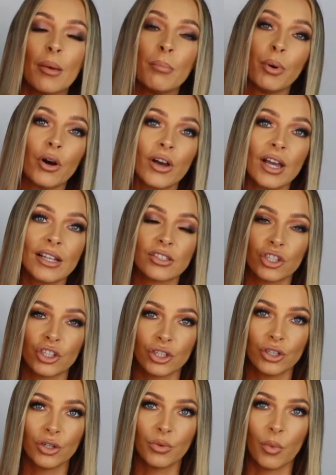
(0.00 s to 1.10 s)
but it's a
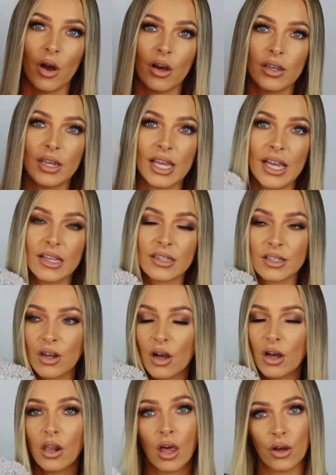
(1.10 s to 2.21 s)
short one, it's
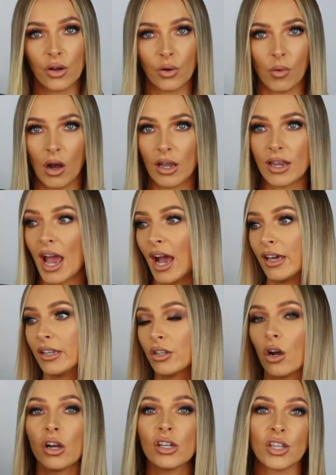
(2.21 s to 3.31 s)
not a long one, and
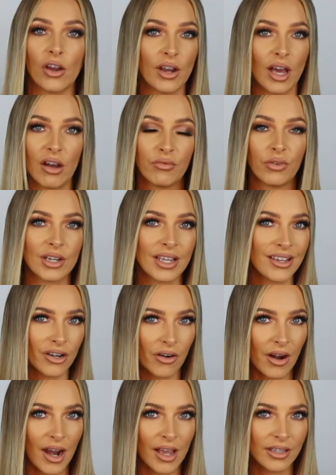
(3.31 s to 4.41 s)
I don't have one in
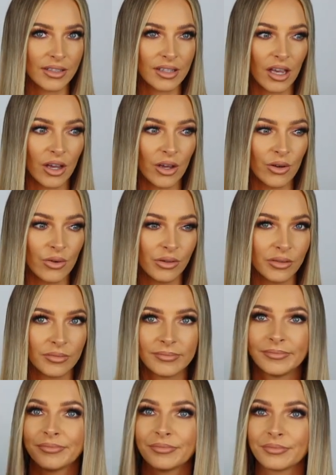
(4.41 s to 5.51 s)
grey, so
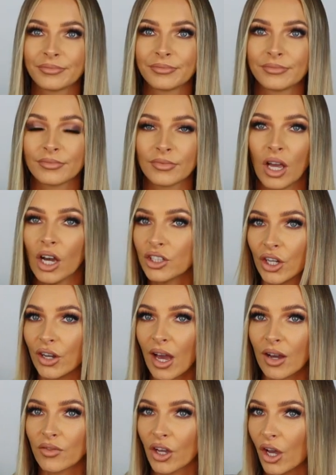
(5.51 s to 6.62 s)
I don't
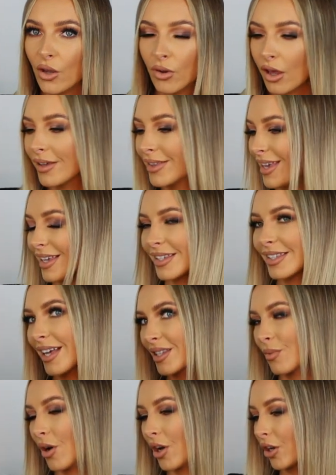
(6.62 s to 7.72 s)
have a coat like this,
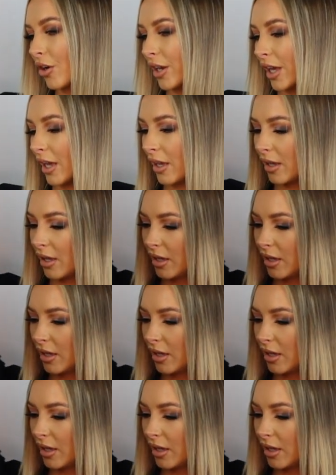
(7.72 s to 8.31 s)
that's why I got it.